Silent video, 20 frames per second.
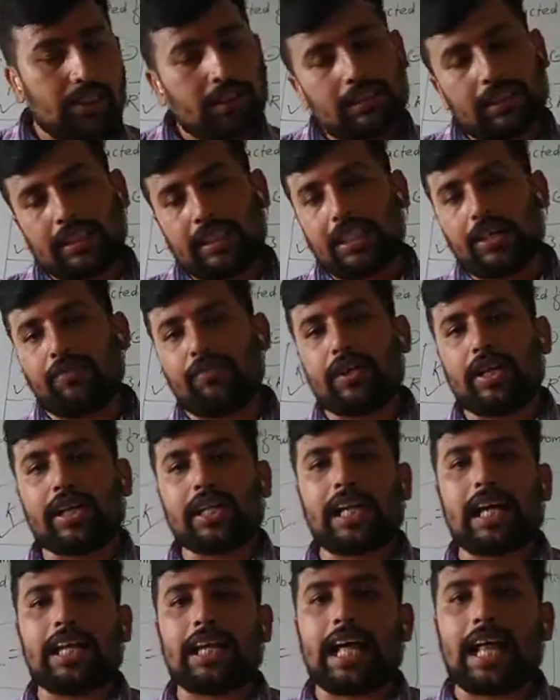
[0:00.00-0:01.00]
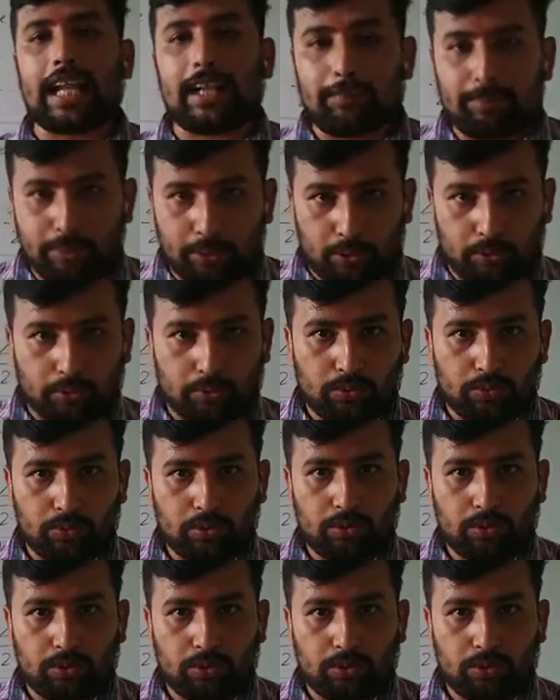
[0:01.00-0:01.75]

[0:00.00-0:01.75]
Then definitely I'll help you